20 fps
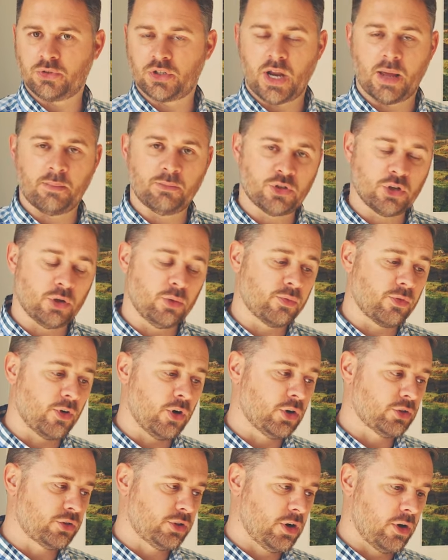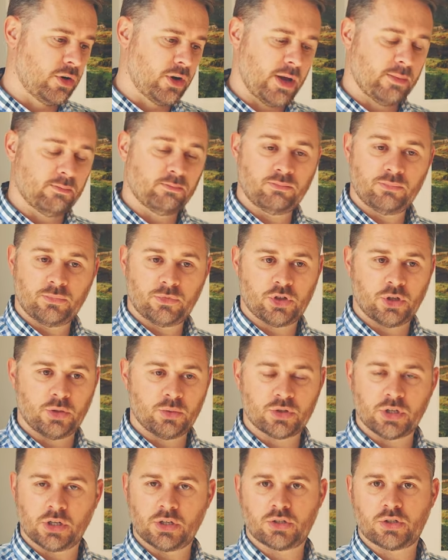as an M240 or an
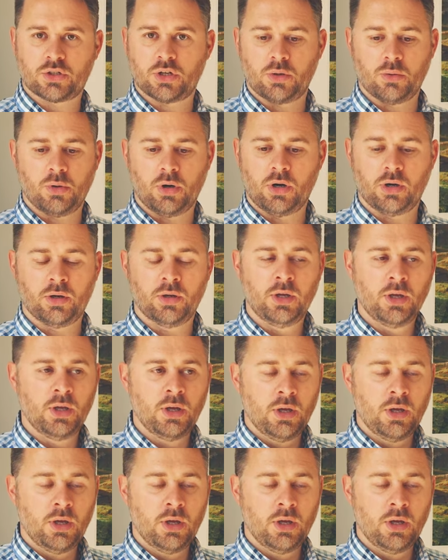M262 or